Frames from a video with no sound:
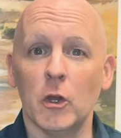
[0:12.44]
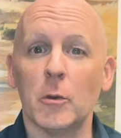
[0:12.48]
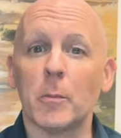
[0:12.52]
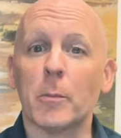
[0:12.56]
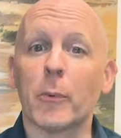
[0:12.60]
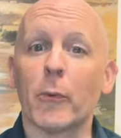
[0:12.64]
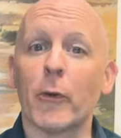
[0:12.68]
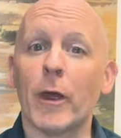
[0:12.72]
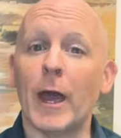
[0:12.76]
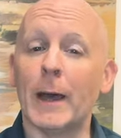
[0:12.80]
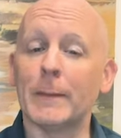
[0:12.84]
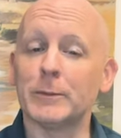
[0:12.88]

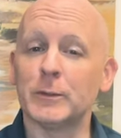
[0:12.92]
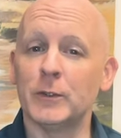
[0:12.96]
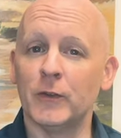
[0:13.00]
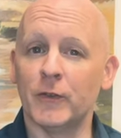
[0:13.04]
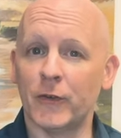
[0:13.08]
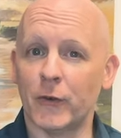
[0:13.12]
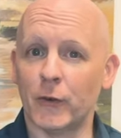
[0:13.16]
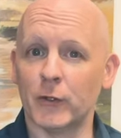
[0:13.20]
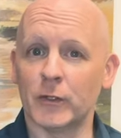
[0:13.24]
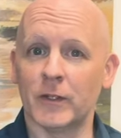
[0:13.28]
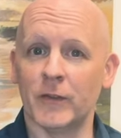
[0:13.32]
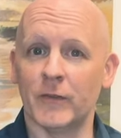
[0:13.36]
Perhaps
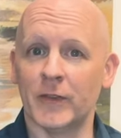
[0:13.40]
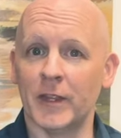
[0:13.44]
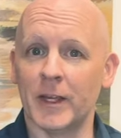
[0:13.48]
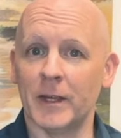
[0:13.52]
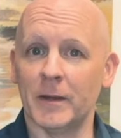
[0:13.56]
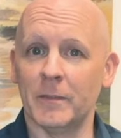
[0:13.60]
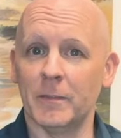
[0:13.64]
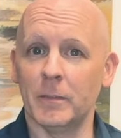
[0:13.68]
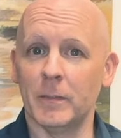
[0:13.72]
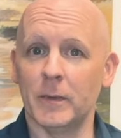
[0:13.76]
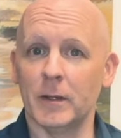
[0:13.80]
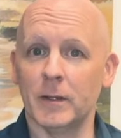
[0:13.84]
you've heard of
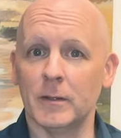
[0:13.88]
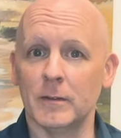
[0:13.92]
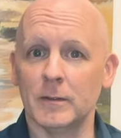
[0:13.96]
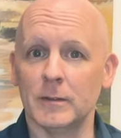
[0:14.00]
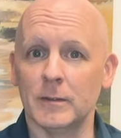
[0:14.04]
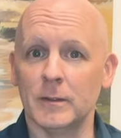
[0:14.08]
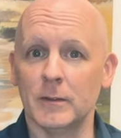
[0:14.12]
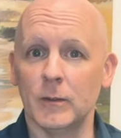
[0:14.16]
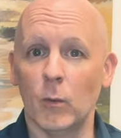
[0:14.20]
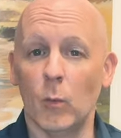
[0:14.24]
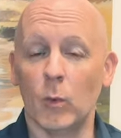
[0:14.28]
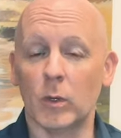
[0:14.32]
them.
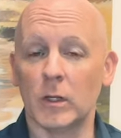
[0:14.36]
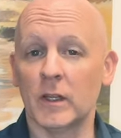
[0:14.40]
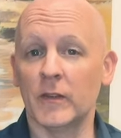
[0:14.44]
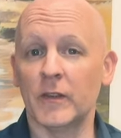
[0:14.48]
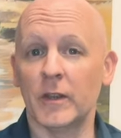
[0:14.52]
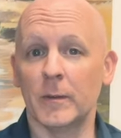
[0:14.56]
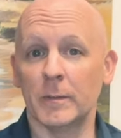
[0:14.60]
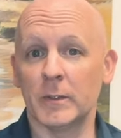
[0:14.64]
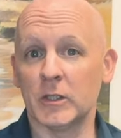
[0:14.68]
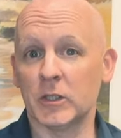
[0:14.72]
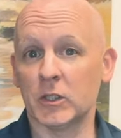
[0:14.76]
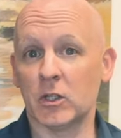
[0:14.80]
One of
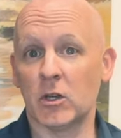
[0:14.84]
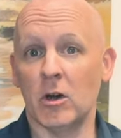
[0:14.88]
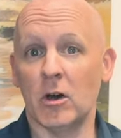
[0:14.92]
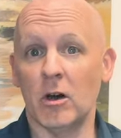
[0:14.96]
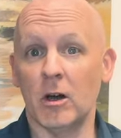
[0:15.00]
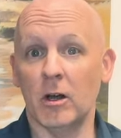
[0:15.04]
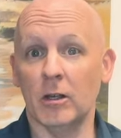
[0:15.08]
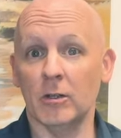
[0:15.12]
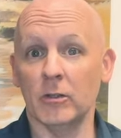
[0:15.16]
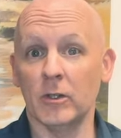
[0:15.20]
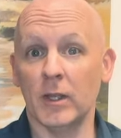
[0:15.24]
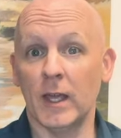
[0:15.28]
them is
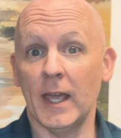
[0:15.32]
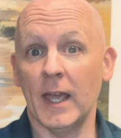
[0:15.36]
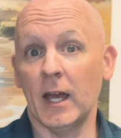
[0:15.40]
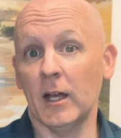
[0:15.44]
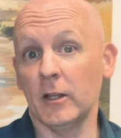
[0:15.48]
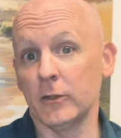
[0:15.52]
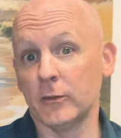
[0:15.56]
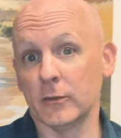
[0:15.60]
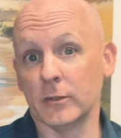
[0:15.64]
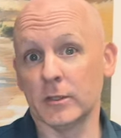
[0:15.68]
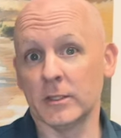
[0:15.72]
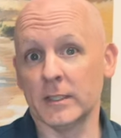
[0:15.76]
called
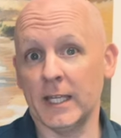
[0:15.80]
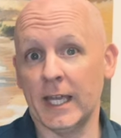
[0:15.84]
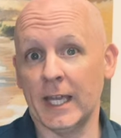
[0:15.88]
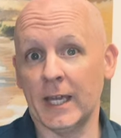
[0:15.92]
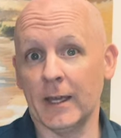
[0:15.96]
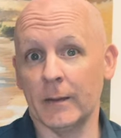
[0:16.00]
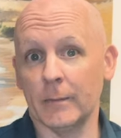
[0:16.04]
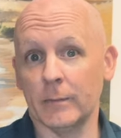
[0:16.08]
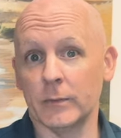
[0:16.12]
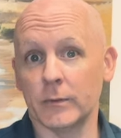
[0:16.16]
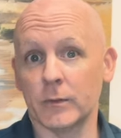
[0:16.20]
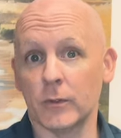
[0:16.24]
elder
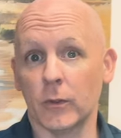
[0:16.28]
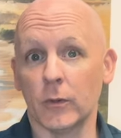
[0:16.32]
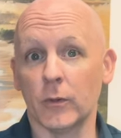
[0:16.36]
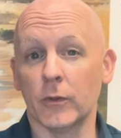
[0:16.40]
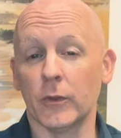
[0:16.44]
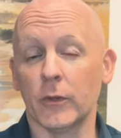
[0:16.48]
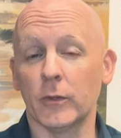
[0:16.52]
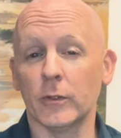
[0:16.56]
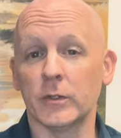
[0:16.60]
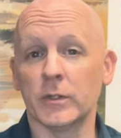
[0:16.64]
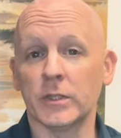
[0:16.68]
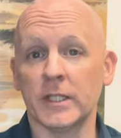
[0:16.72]
scams, or
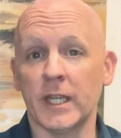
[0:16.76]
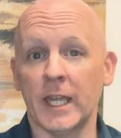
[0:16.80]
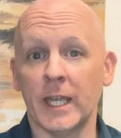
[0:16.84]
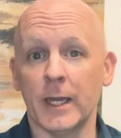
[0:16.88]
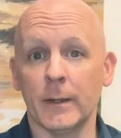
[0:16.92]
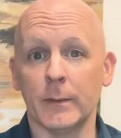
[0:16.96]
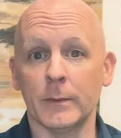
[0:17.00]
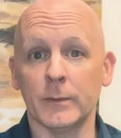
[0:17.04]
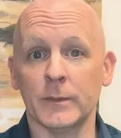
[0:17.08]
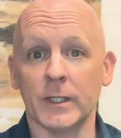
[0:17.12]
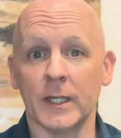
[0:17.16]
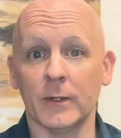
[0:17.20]
those
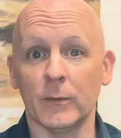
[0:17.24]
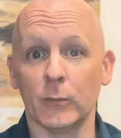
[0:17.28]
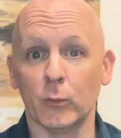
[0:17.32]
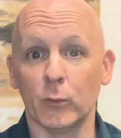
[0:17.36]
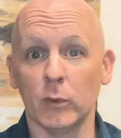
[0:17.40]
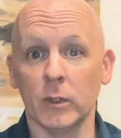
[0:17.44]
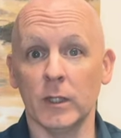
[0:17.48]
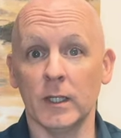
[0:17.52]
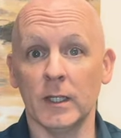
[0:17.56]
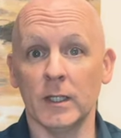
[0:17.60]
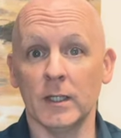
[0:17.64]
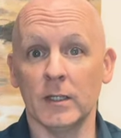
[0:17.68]
scams that
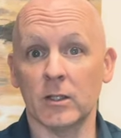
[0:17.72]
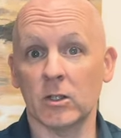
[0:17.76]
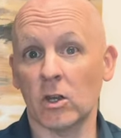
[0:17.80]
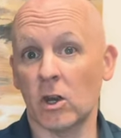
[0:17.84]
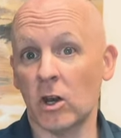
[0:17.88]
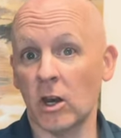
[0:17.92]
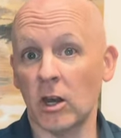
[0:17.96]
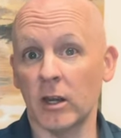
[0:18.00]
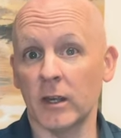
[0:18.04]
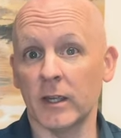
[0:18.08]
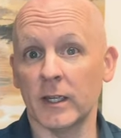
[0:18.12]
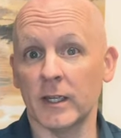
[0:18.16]
really
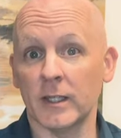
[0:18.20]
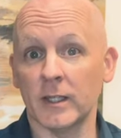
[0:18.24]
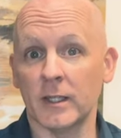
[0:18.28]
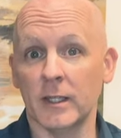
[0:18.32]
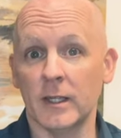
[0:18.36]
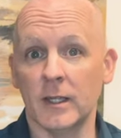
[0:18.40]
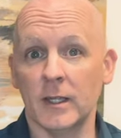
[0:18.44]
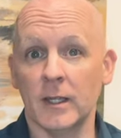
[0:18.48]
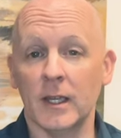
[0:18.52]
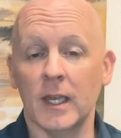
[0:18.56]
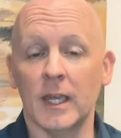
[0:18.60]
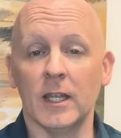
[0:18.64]
target
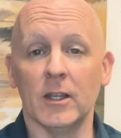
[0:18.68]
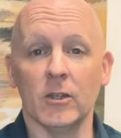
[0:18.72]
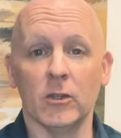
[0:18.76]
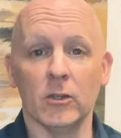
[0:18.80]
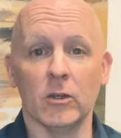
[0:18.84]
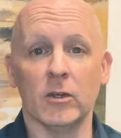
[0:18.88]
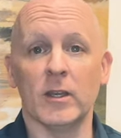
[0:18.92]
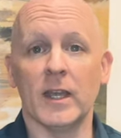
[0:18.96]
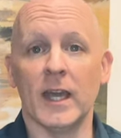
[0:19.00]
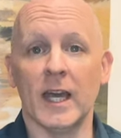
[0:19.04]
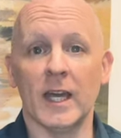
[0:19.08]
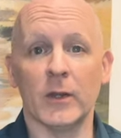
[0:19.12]
and
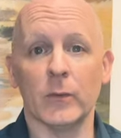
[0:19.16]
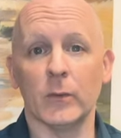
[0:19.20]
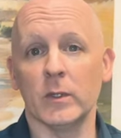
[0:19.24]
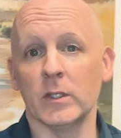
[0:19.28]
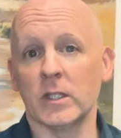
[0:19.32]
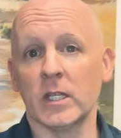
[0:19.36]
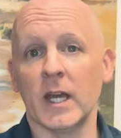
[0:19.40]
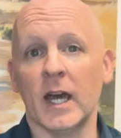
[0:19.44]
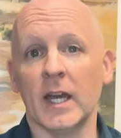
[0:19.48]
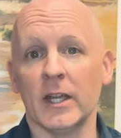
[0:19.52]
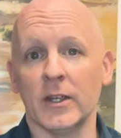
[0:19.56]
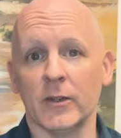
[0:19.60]
look at
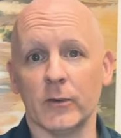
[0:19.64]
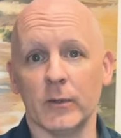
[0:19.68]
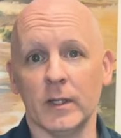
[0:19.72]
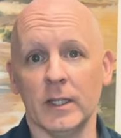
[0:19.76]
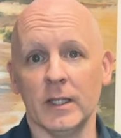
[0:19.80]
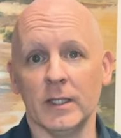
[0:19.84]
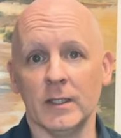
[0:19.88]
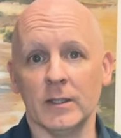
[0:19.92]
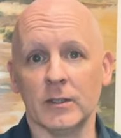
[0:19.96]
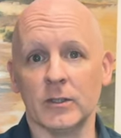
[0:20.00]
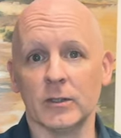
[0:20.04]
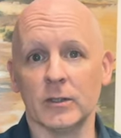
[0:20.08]

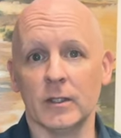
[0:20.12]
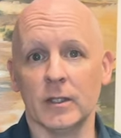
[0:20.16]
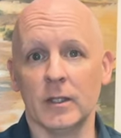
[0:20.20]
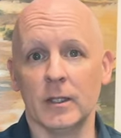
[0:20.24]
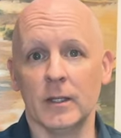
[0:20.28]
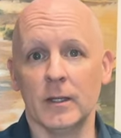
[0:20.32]
retirees.